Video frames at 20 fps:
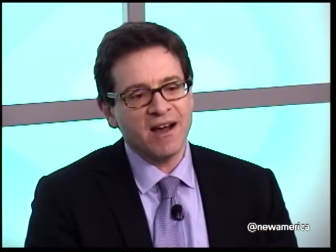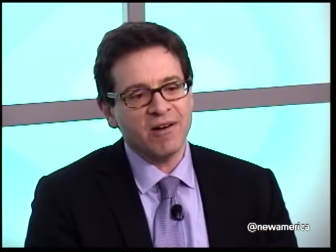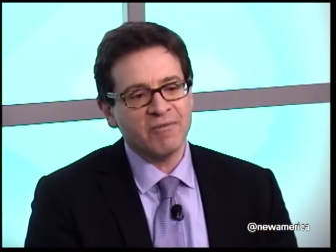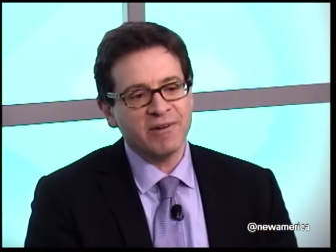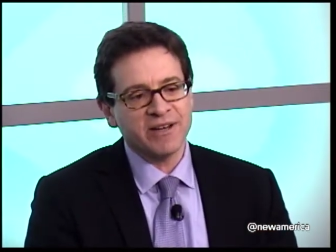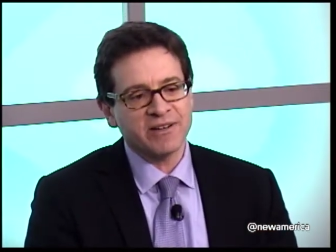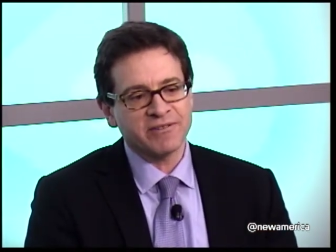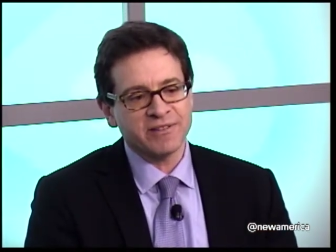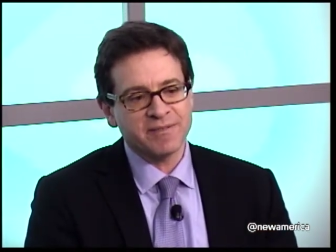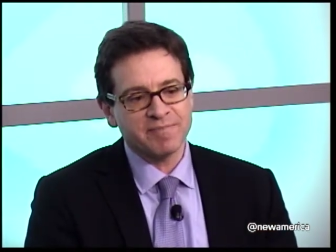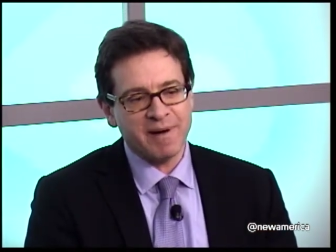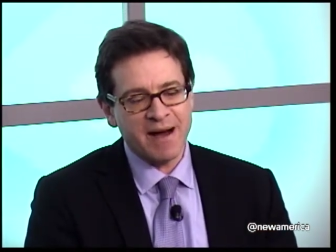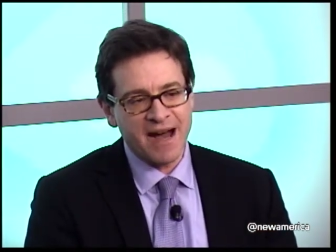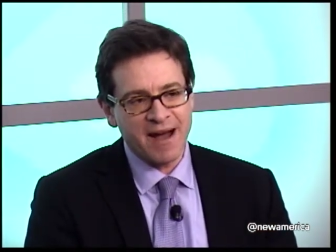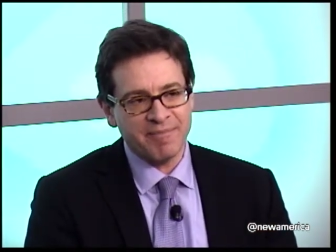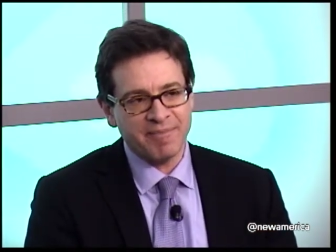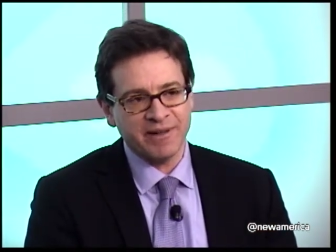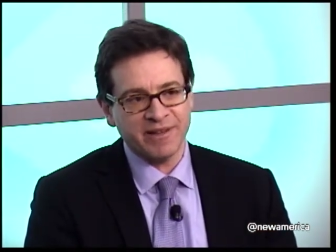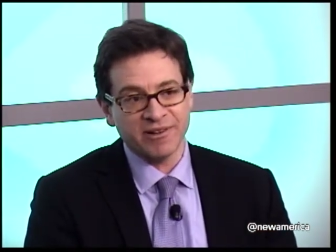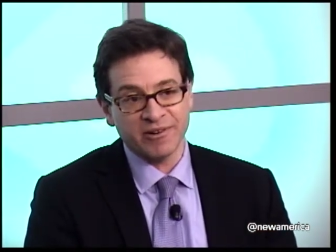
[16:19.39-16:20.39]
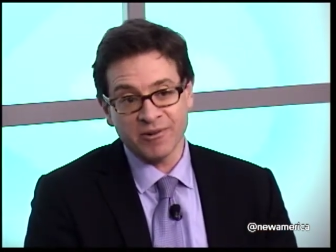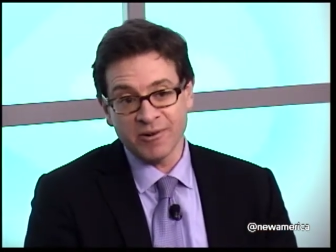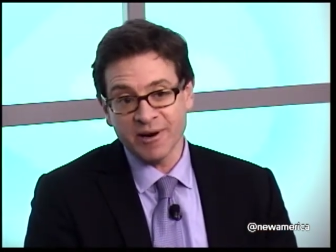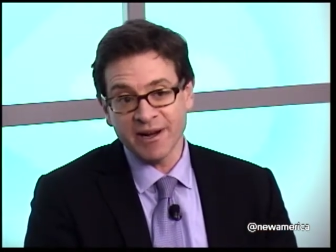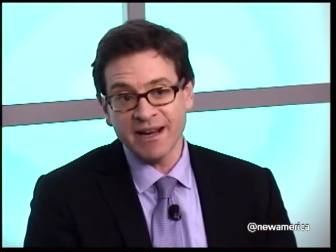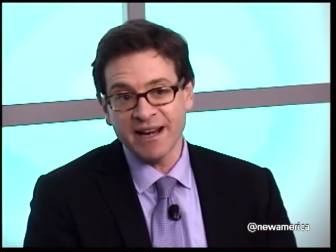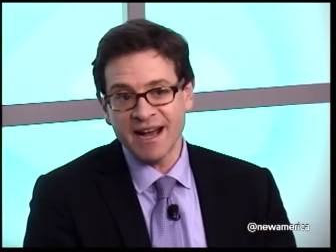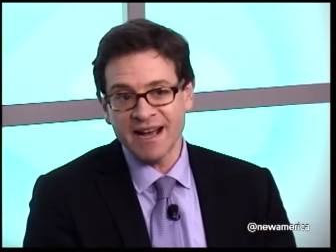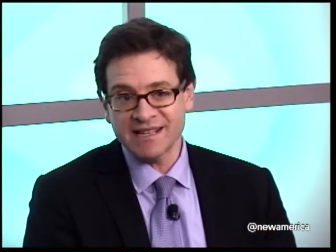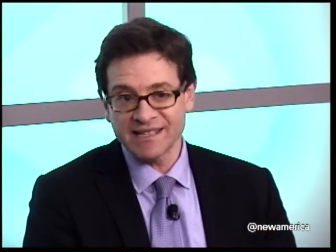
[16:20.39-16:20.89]
which was popular.
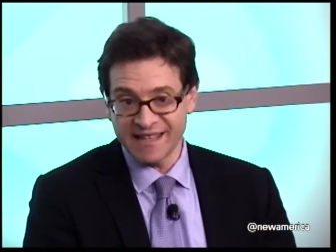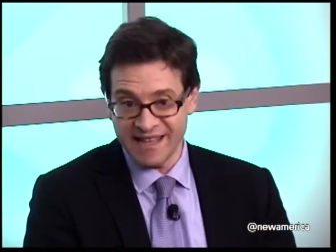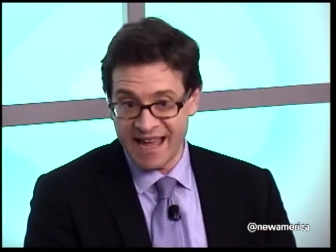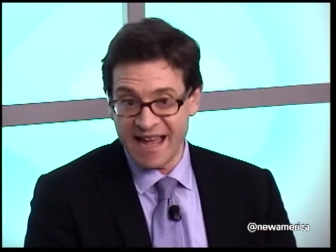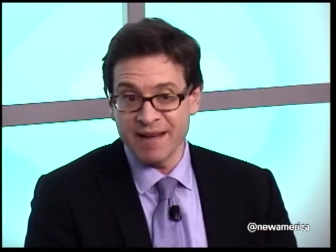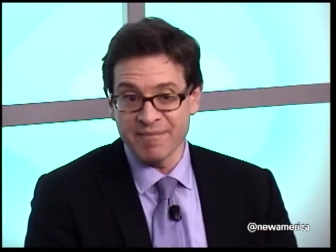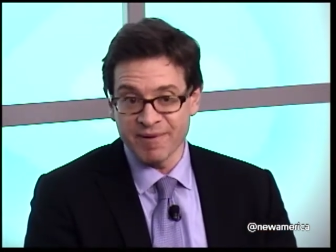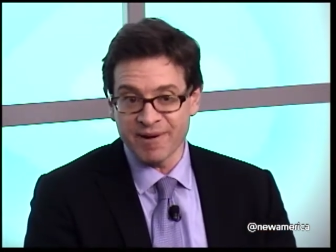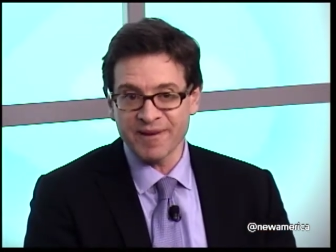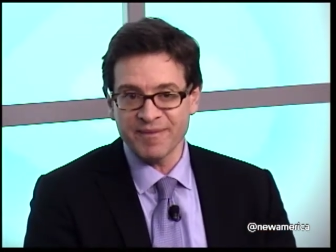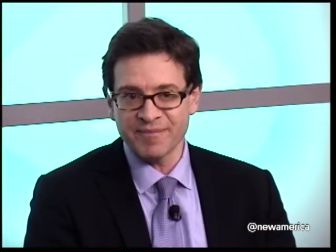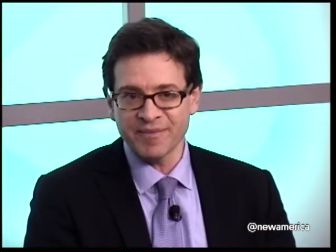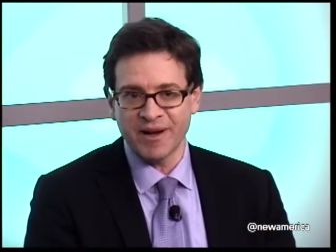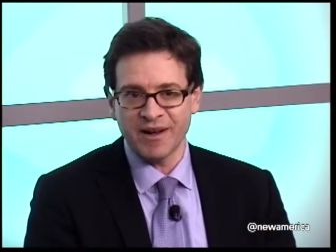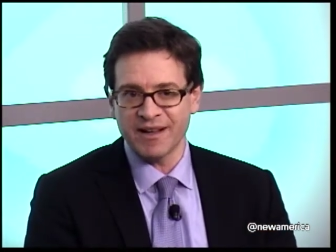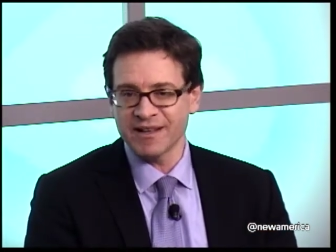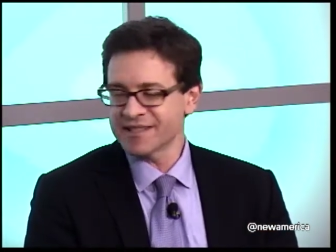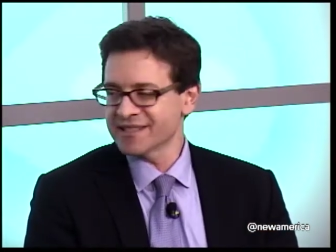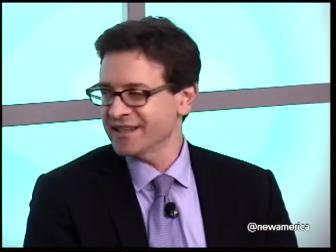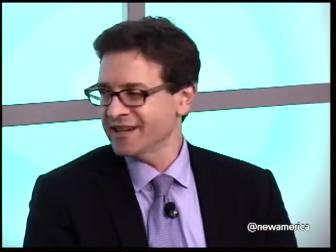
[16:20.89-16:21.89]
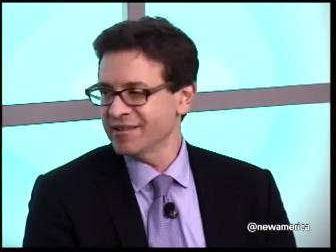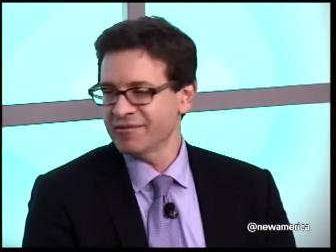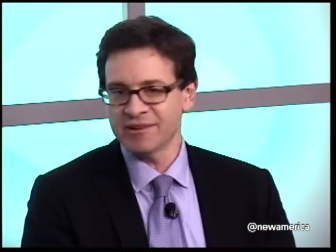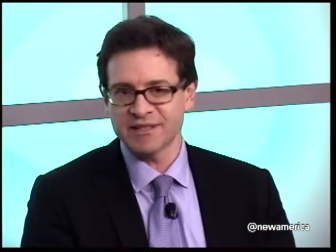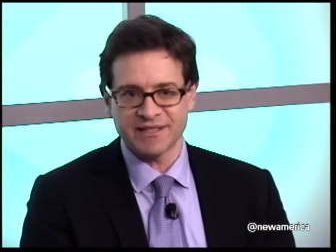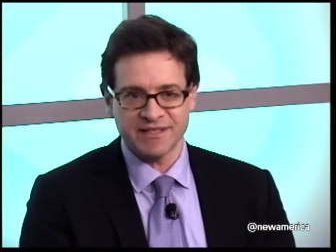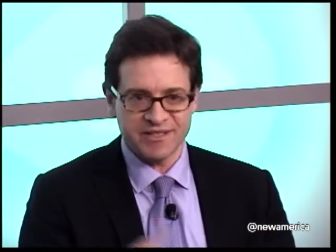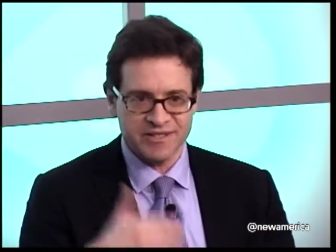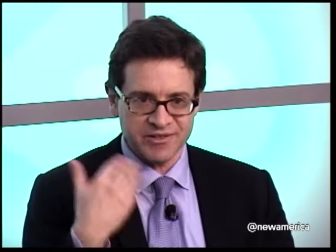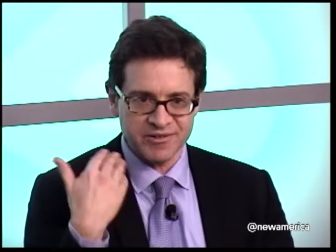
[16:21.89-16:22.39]
Organized labor also
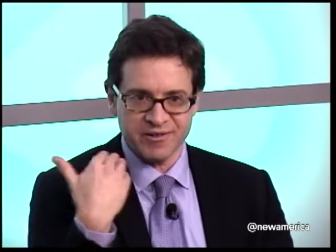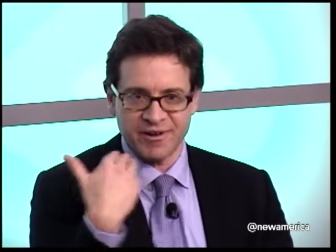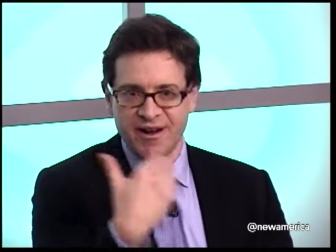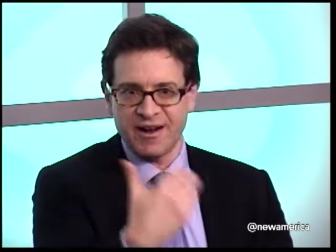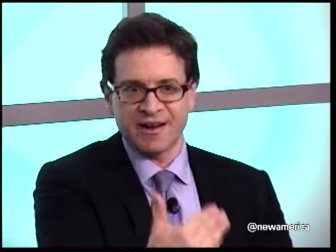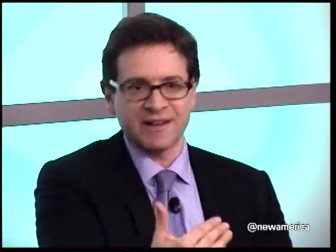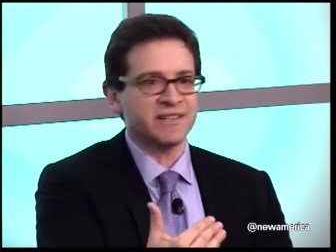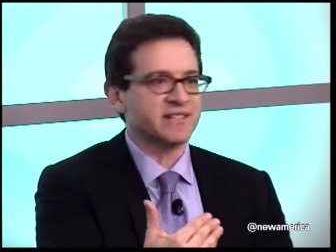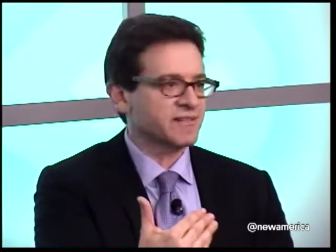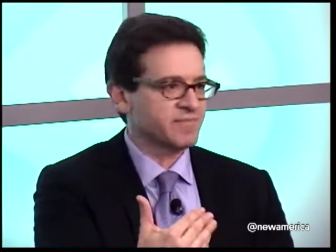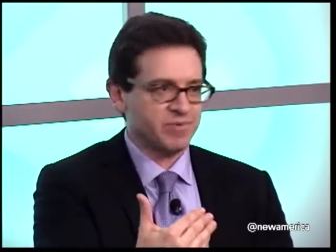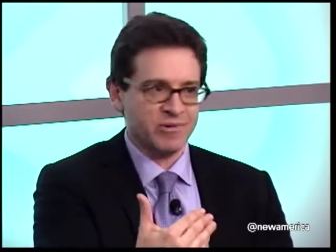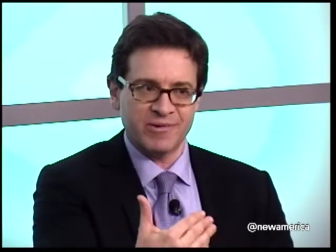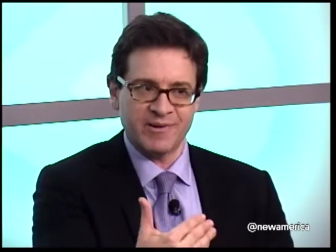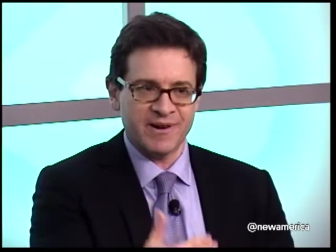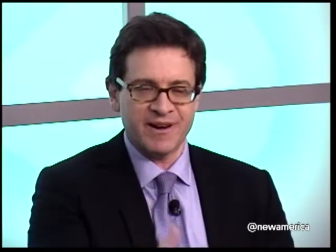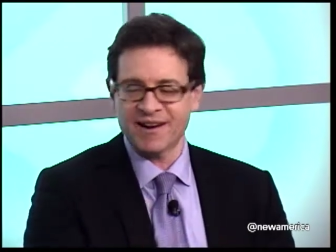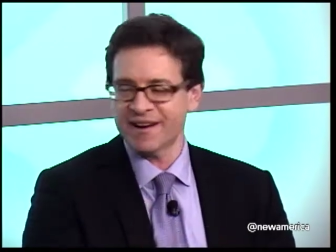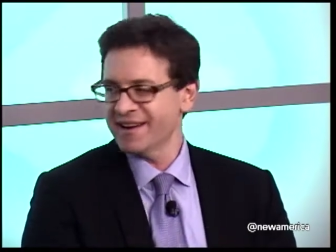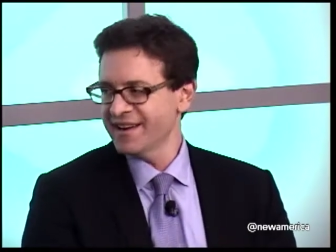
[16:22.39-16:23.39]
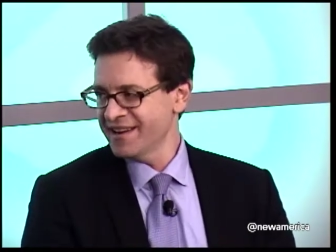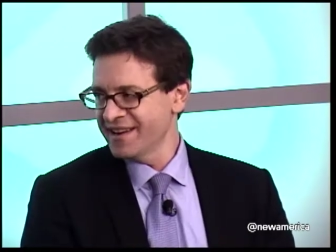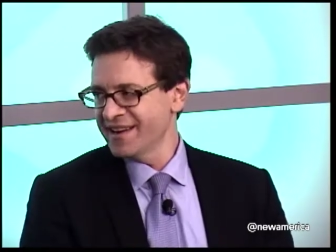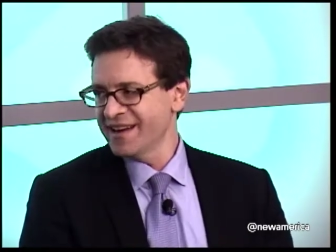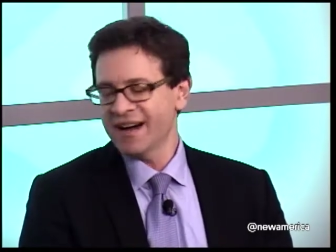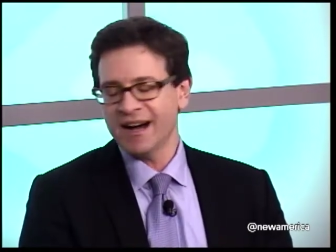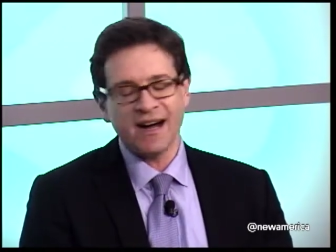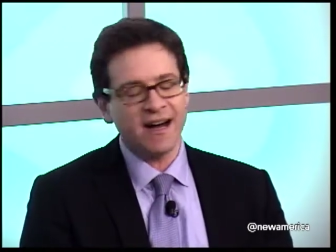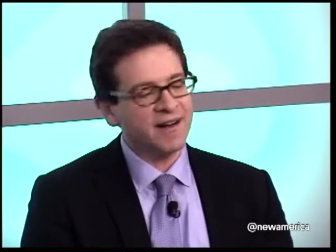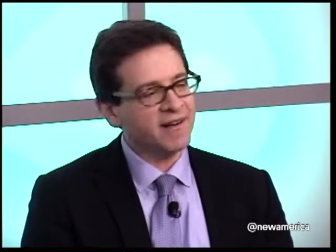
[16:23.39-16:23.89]
was a strong supporter
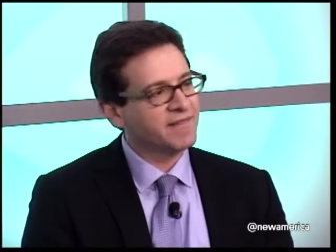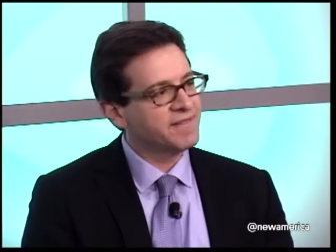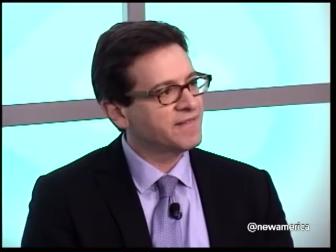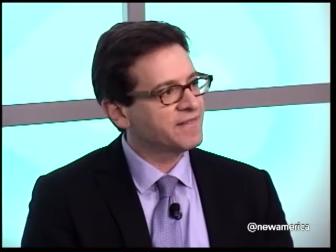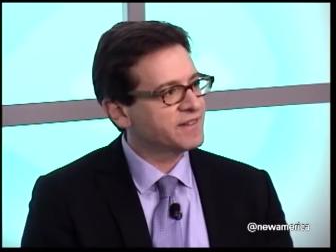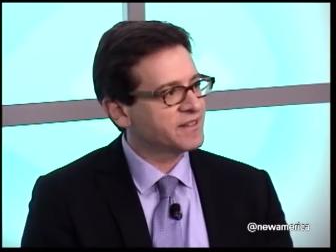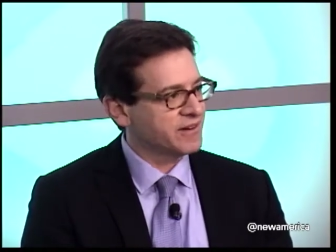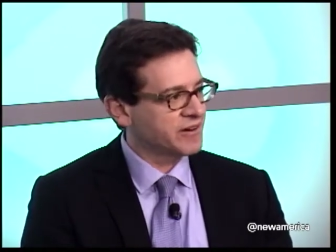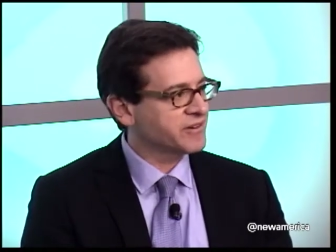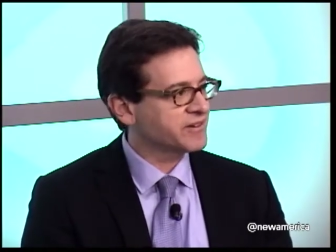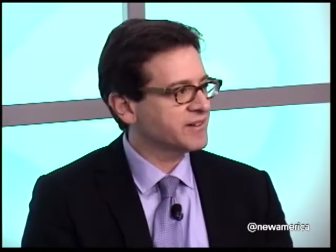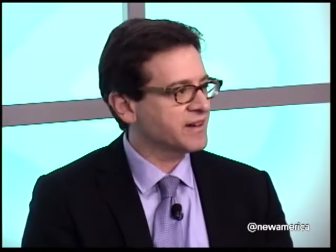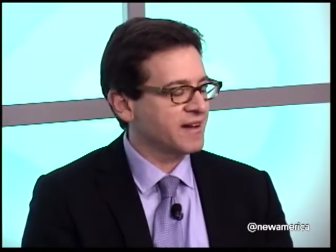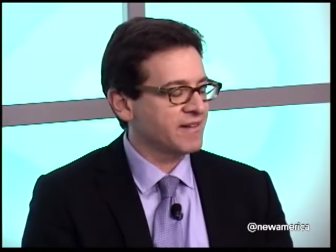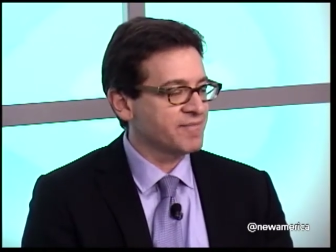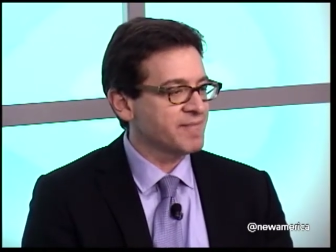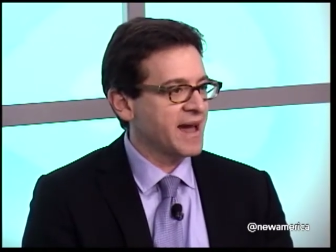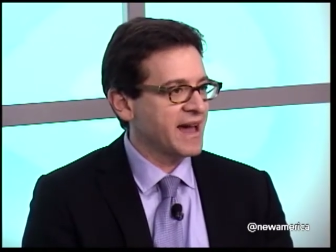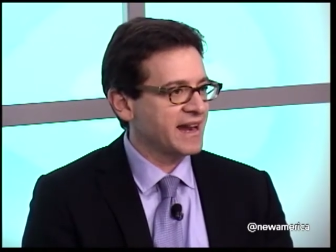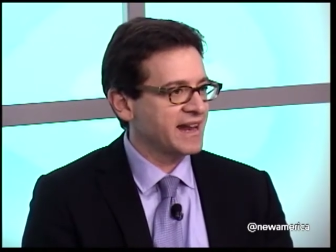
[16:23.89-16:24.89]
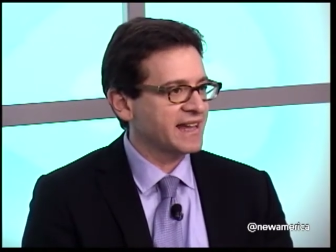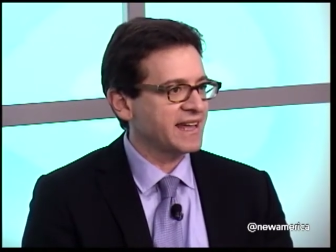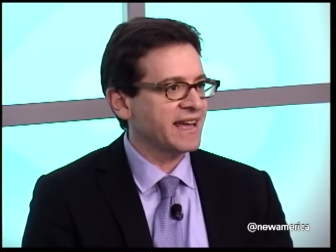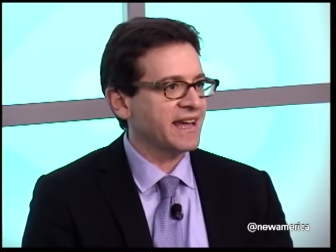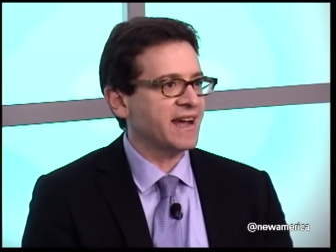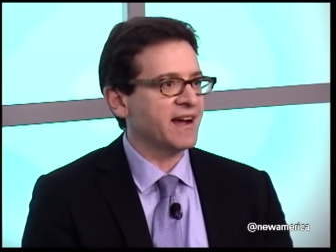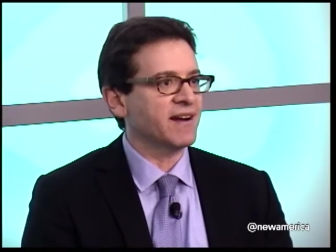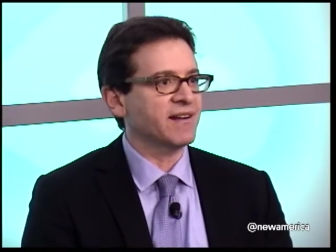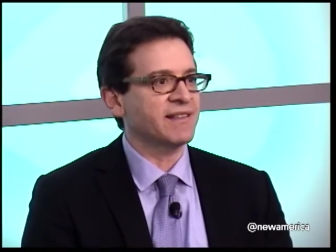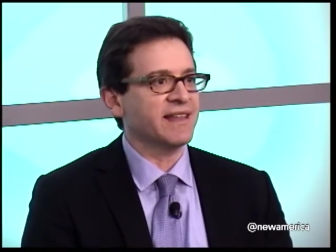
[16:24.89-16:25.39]
of
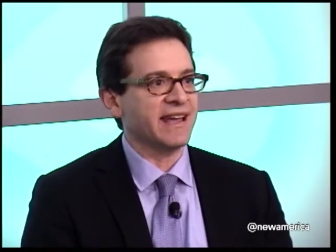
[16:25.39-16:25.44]
Medicare.